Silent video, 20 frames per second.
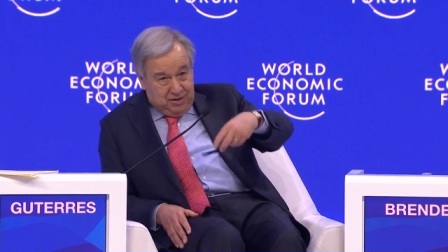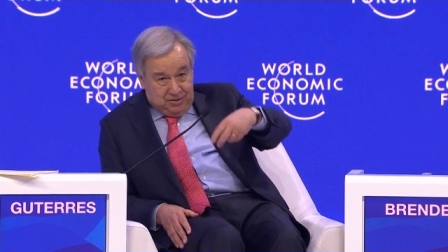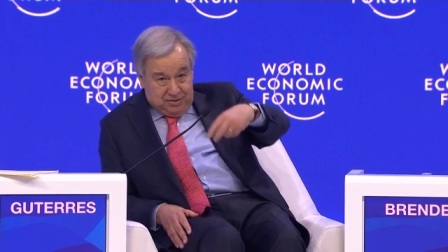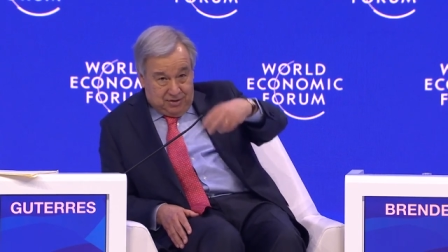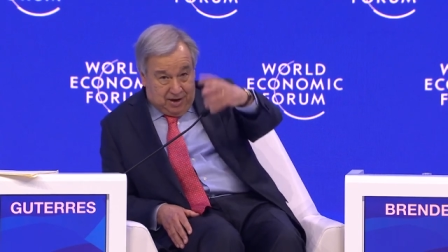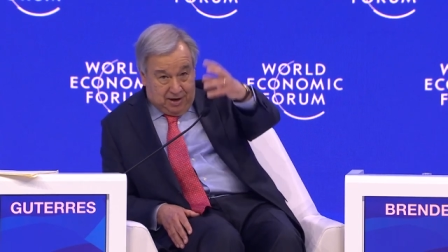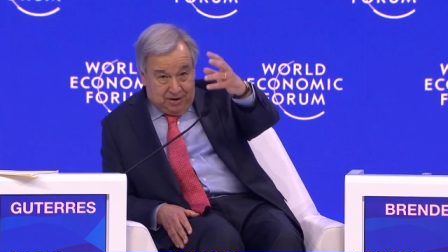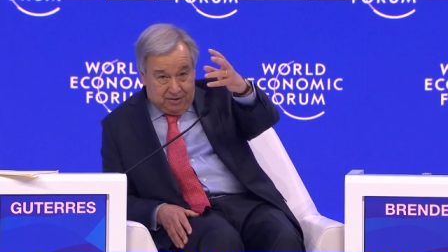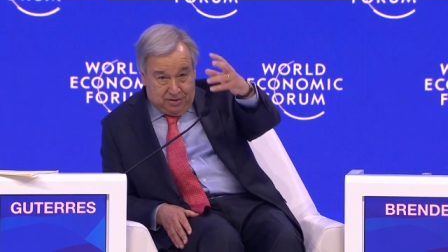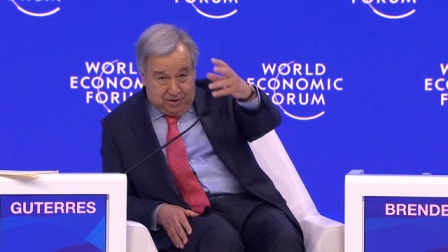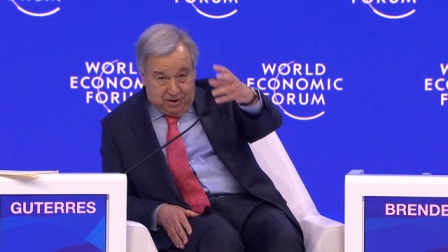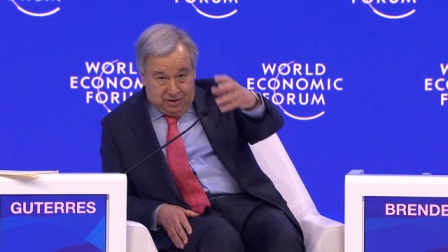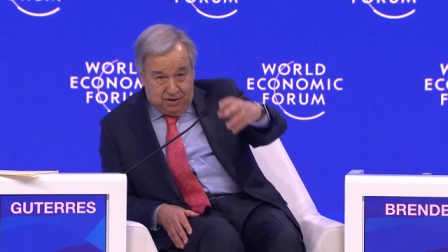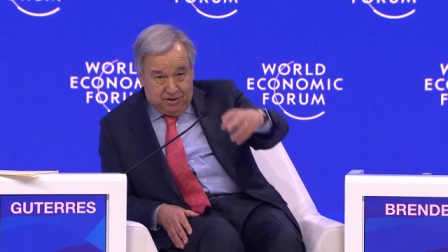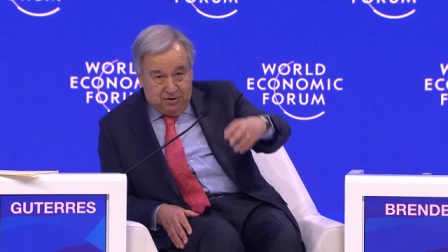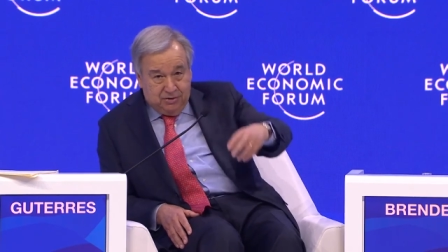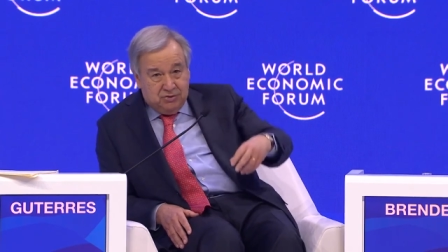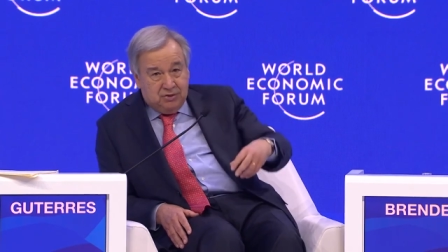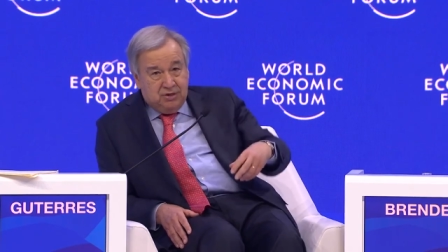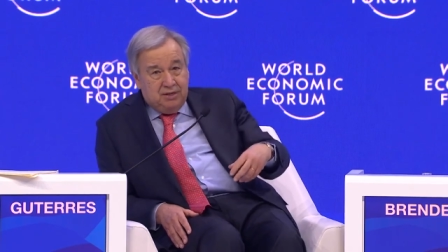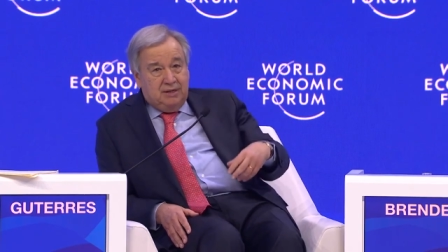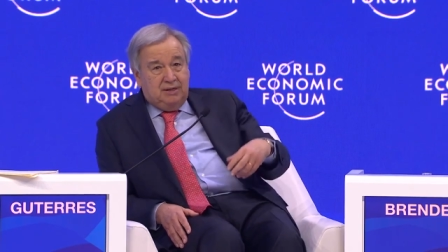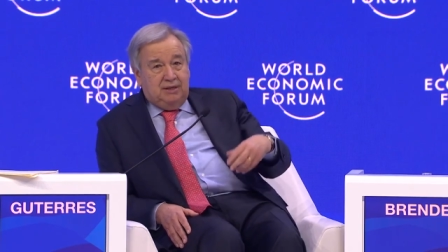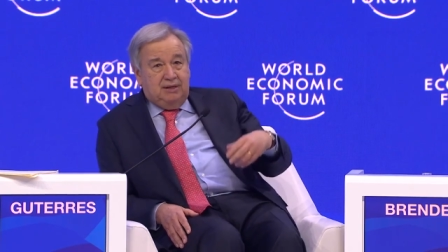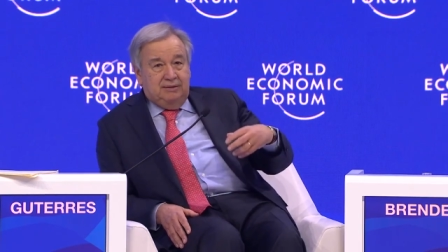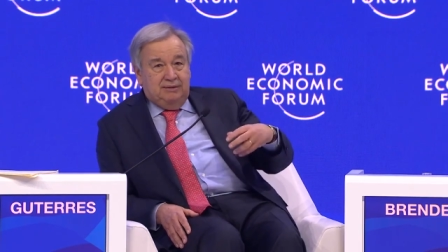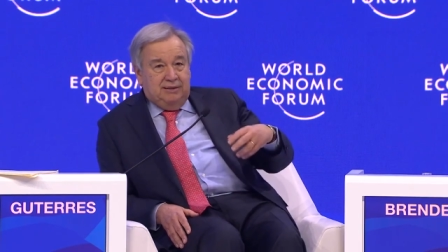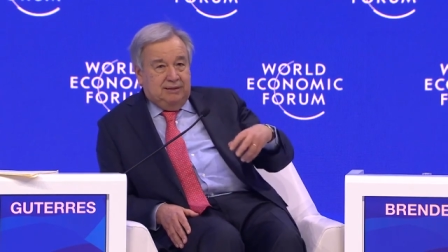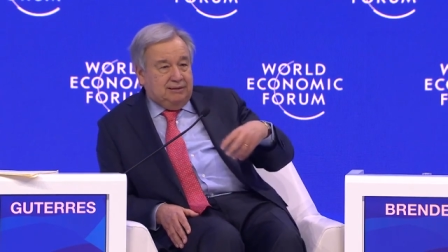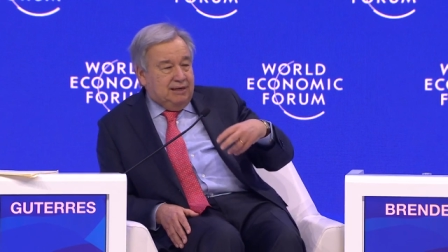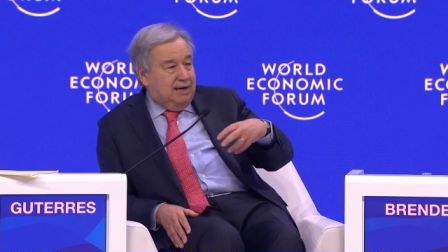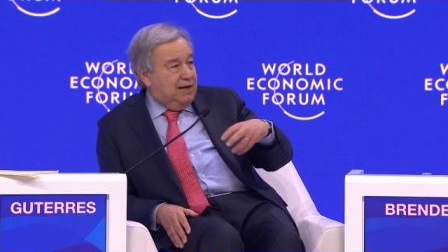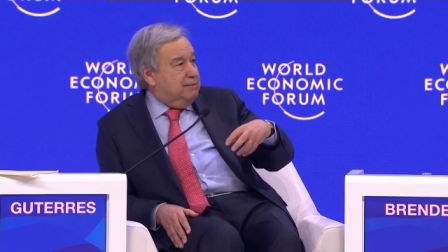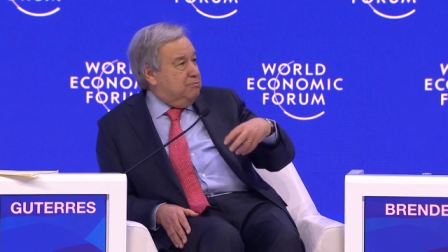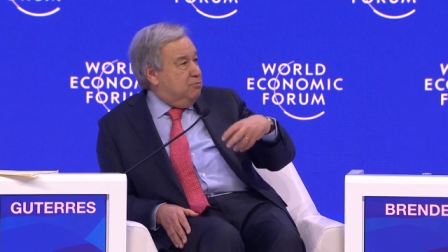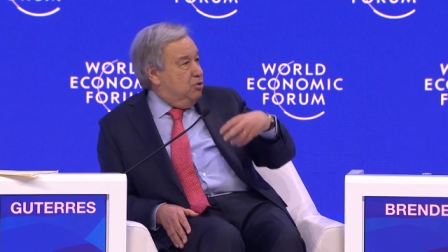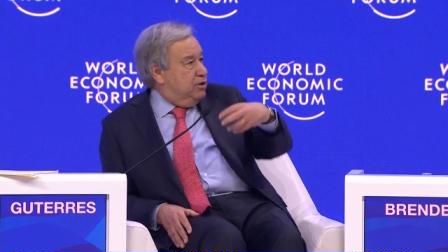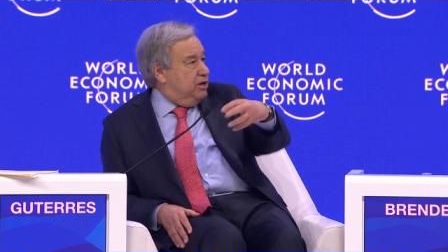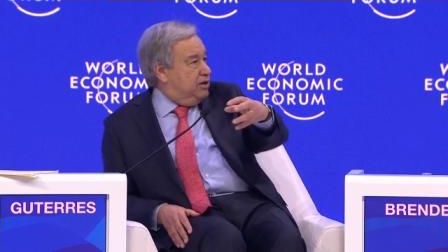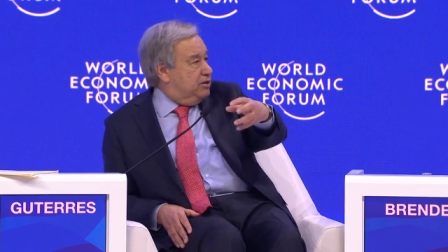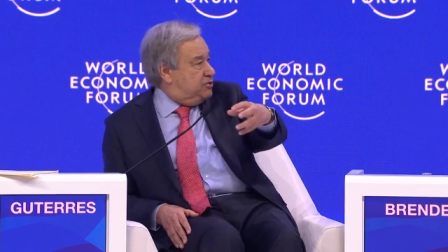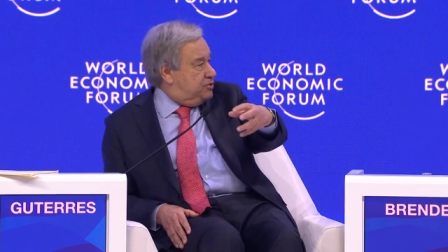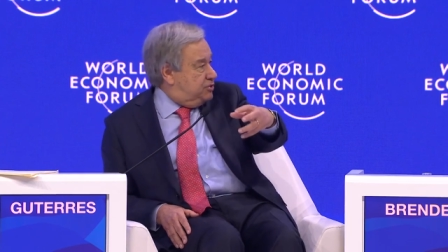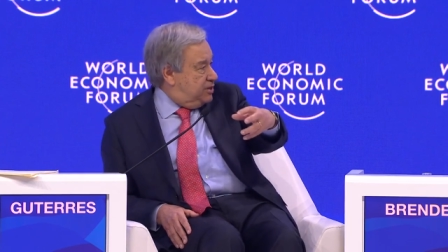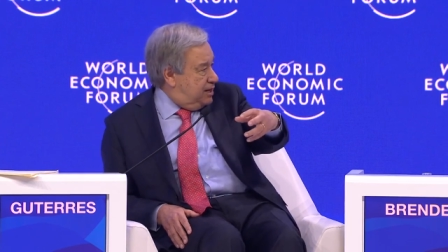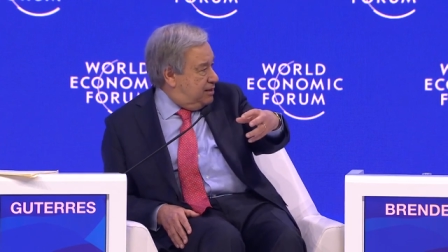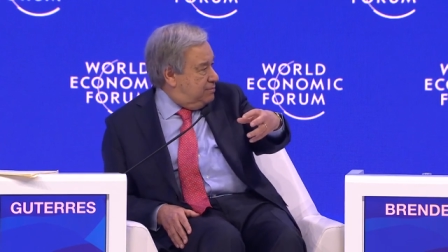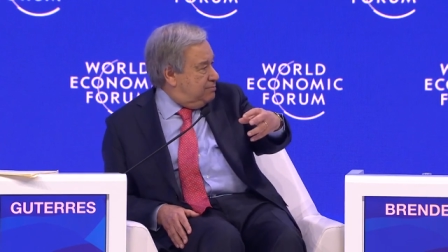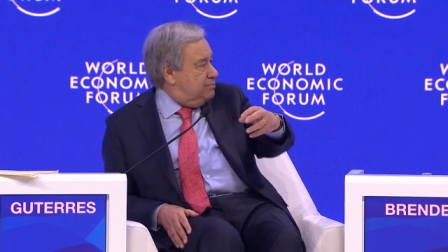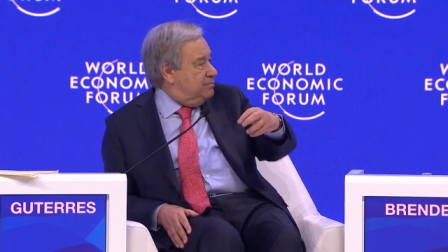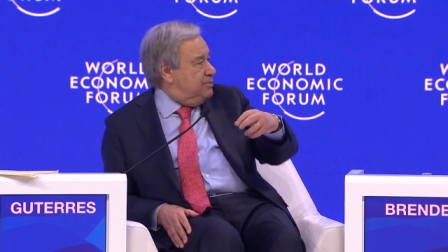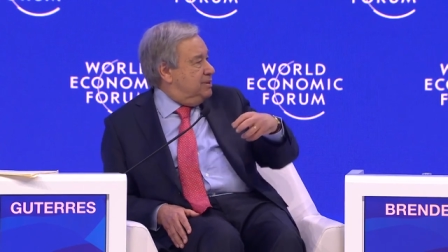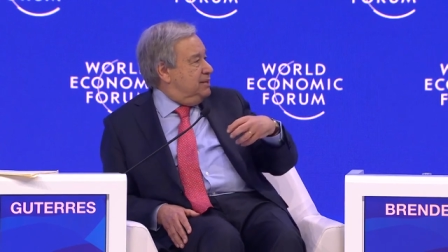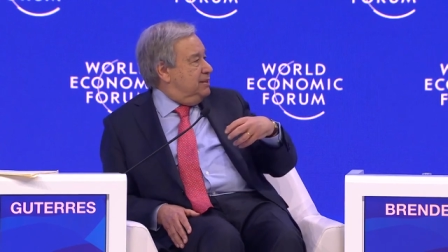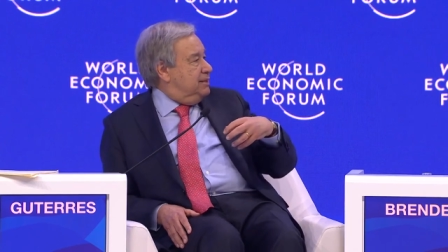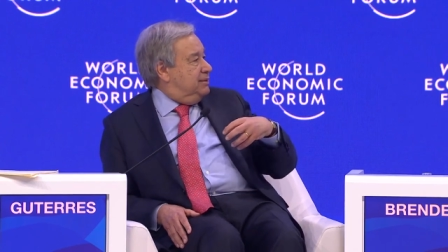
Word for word: the ideas that are more extreme